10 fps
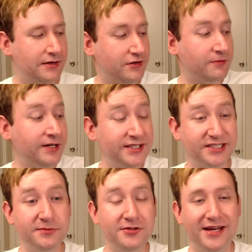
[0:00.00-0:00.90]
Compared to the
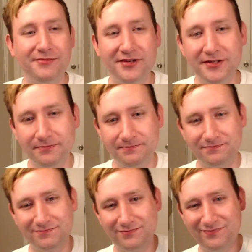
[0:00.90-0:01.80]
Smooth Ambler,
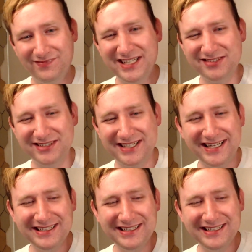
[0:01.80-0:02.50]
this one's like,